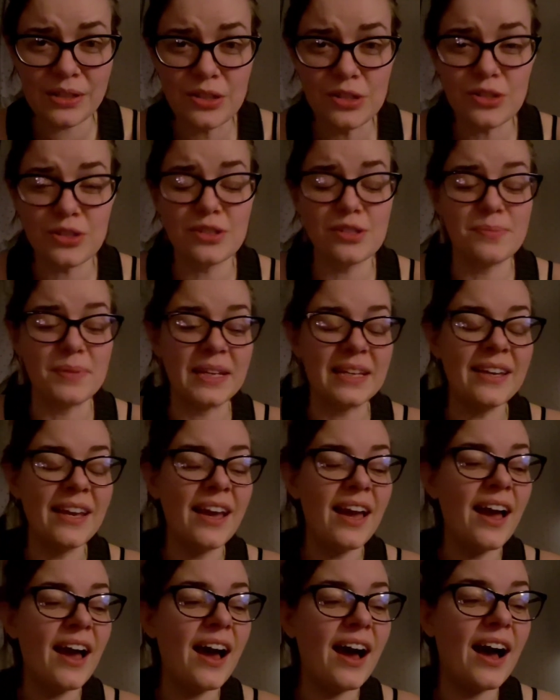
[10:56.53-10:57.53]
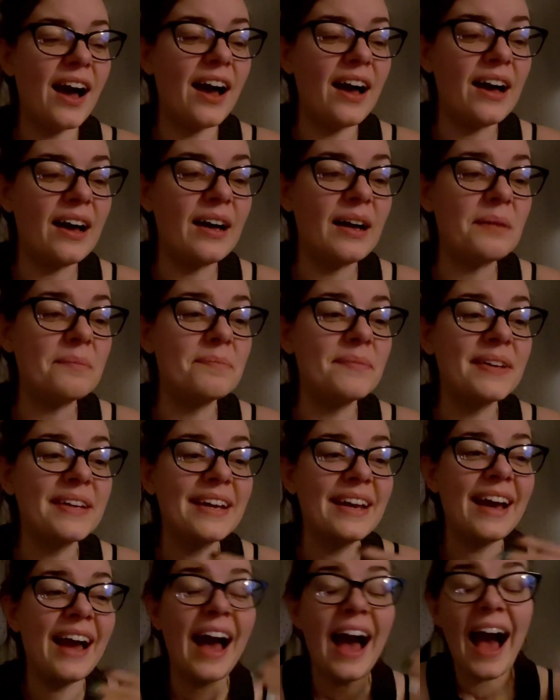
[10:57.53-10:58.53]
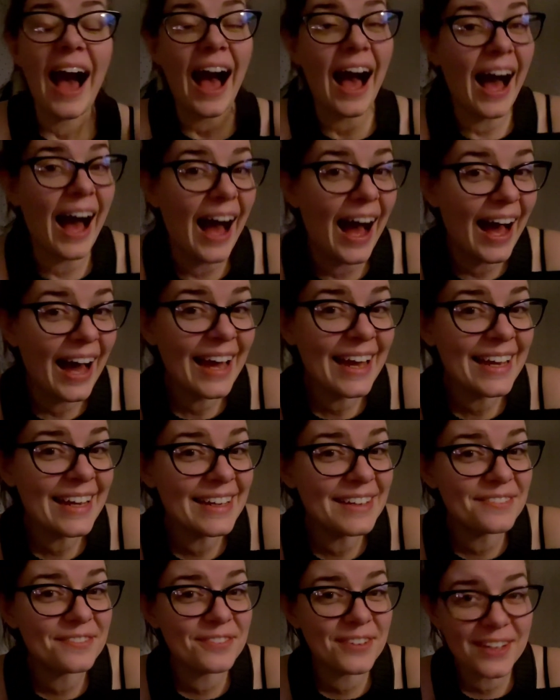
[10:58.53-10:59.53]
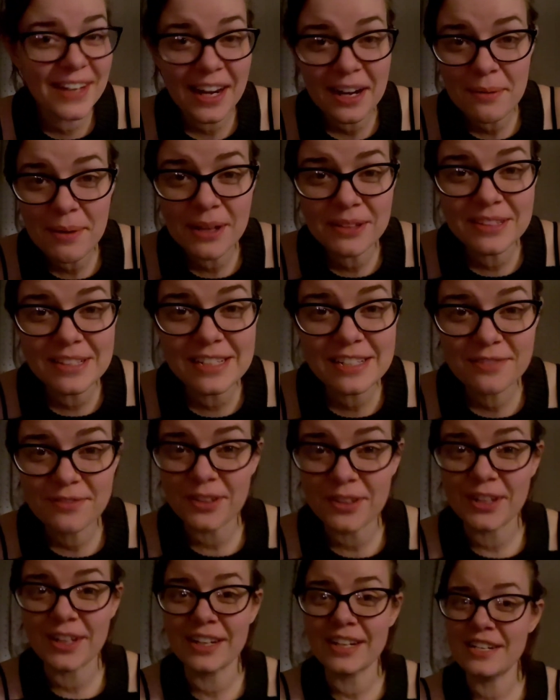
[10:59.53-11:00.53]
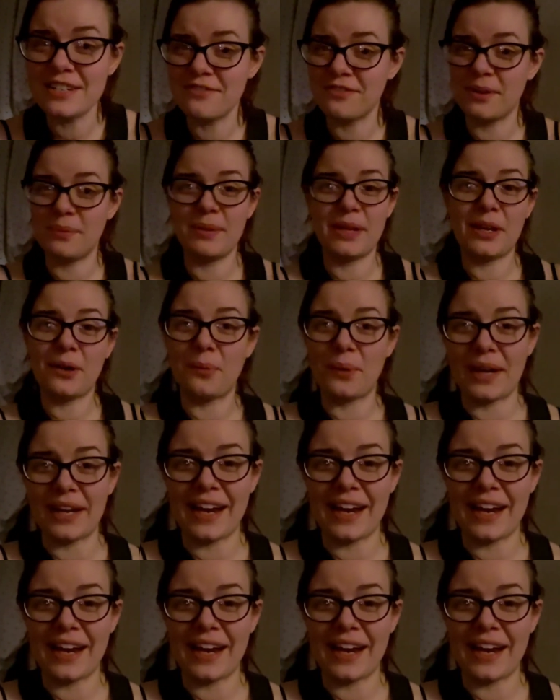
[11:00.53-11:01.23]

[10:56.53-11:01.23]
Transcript: excuse me, I forgot about this footage from like a